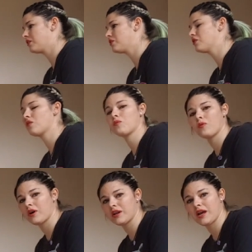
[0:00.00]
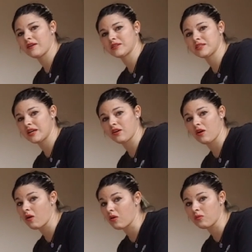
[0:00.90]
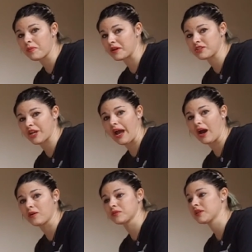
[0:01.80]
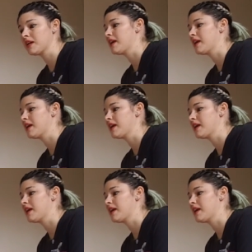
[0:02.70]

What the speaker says: you don't want to have to take a whole bunch out,